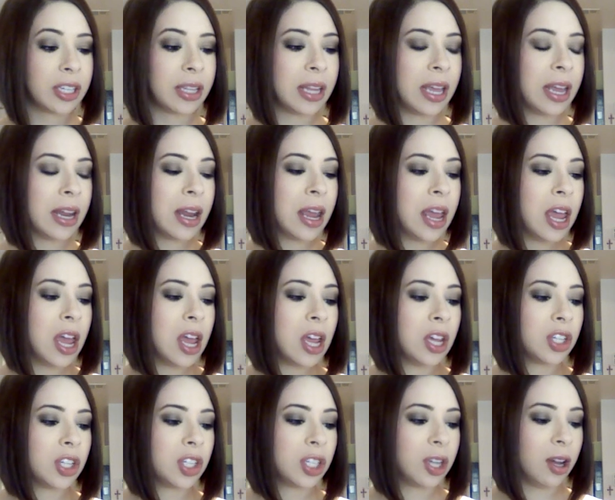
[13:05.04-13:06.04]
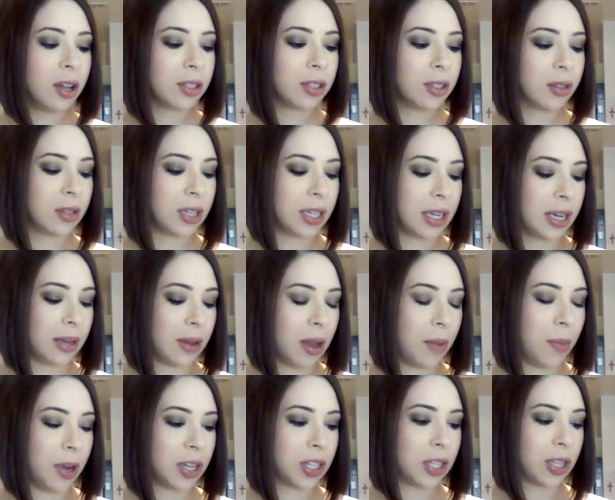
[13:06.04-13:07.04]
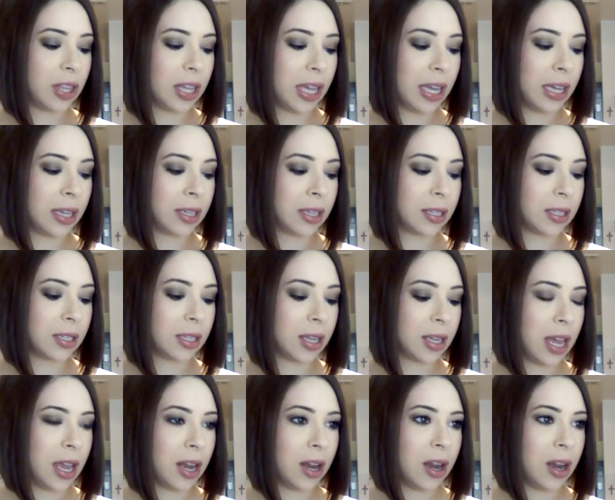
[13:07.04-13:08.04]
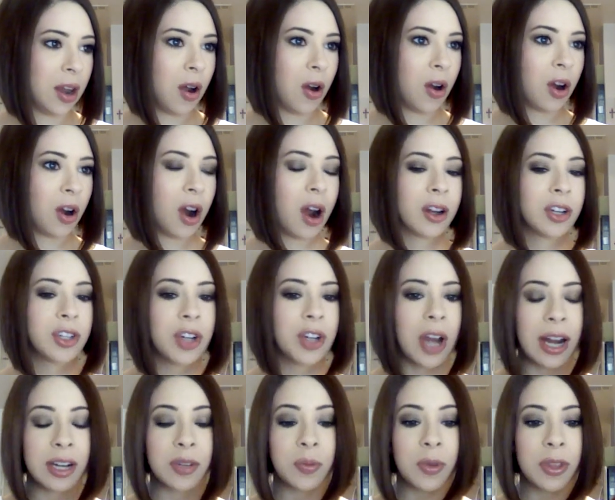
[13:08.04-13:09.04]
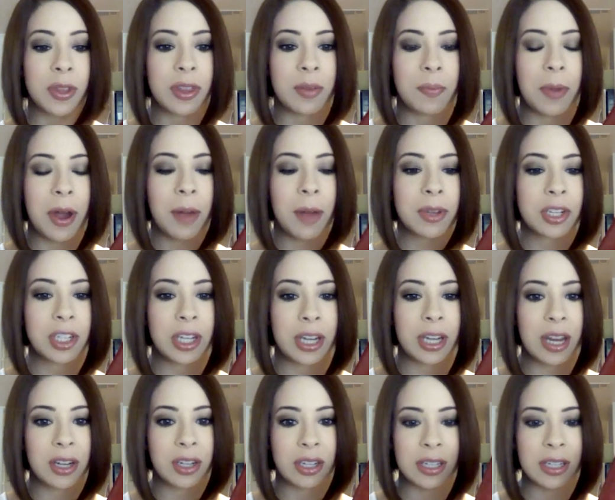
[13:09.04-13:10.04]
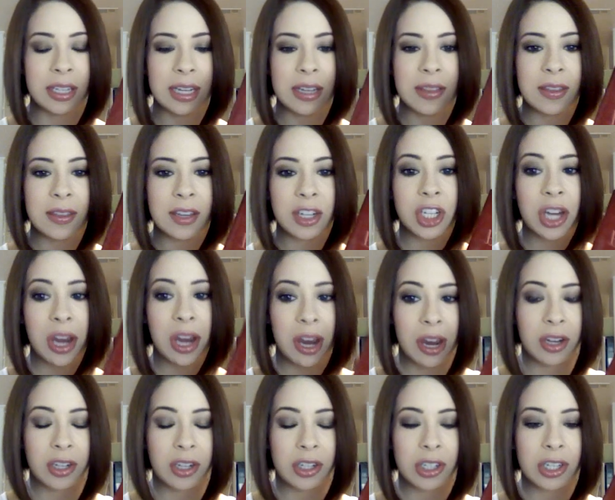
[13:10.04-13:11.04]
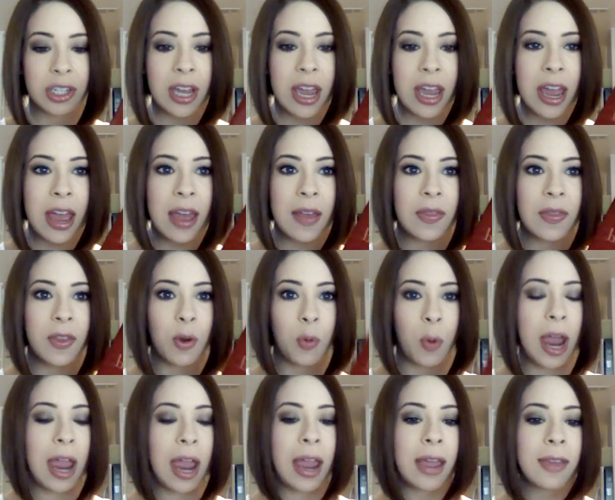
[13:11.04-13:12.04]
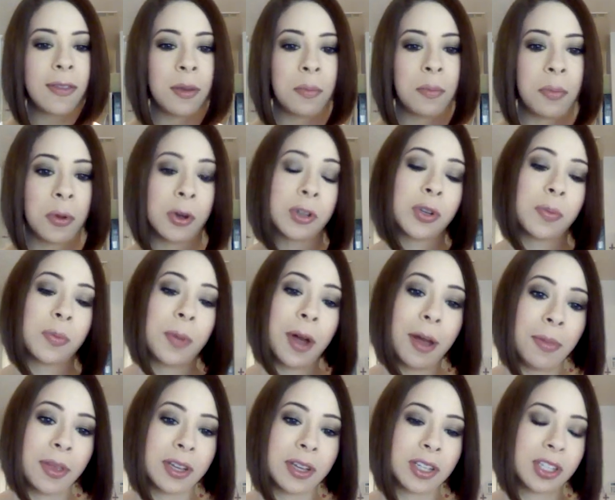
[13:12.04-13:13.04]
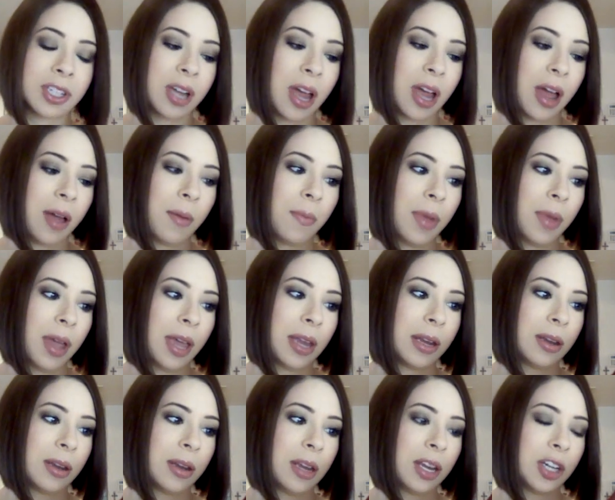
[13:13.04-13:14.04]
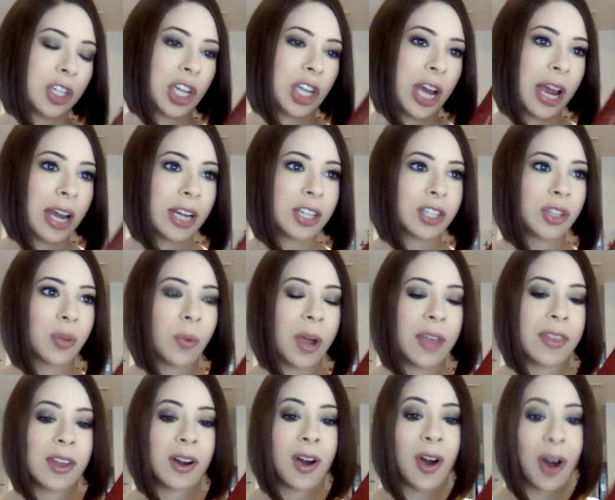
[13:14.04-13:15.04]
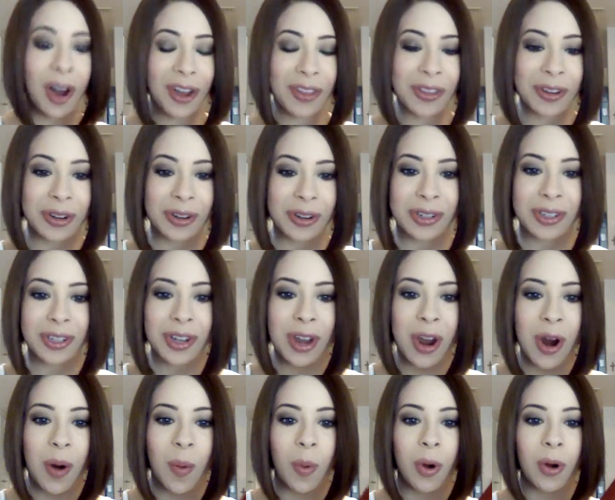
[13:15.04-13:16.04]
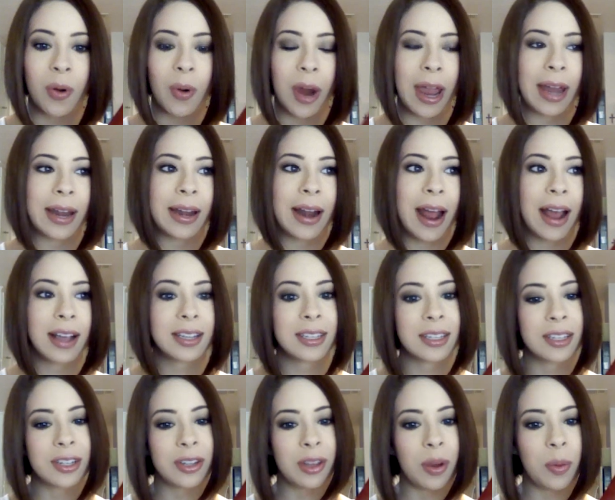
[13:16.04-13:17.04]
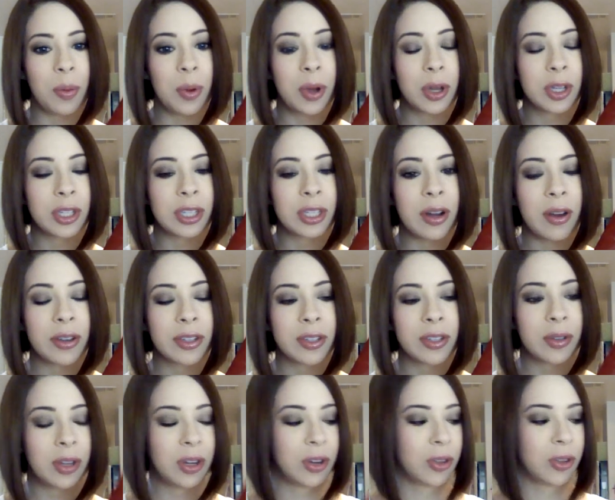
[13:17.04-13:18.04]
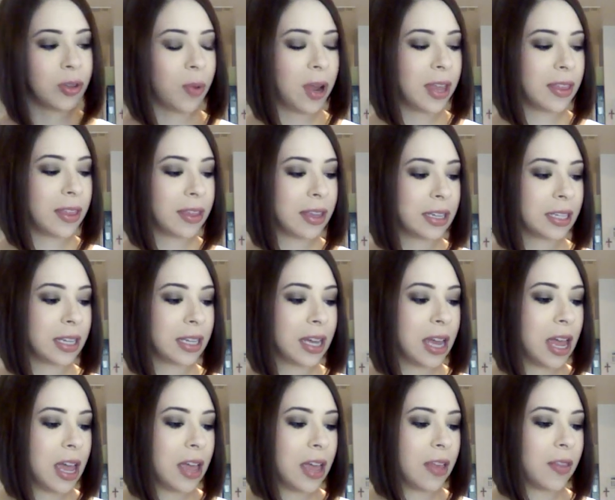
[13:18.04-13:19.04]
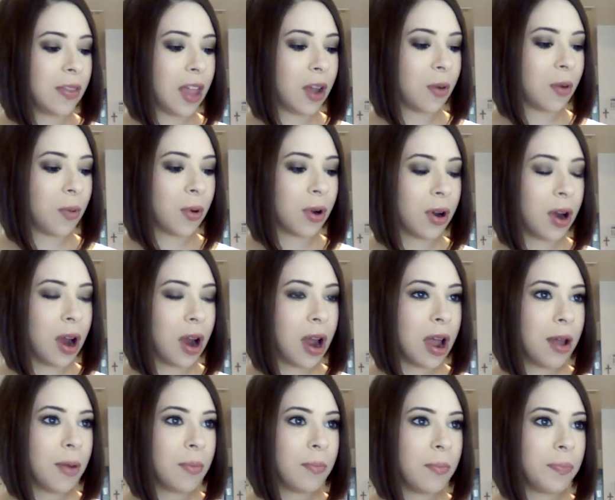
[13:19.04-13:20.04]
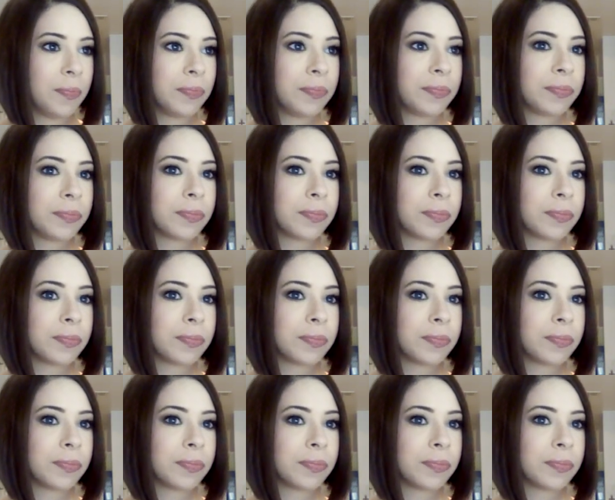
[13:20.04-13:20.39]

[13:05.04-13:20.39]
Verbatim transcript: And then she also did a, a bunch of things in her contract with the publishing agency that changed the way that books are published. Um, it, it changed the way that authors were granted access to their books, and also, you know, the way that they were, um,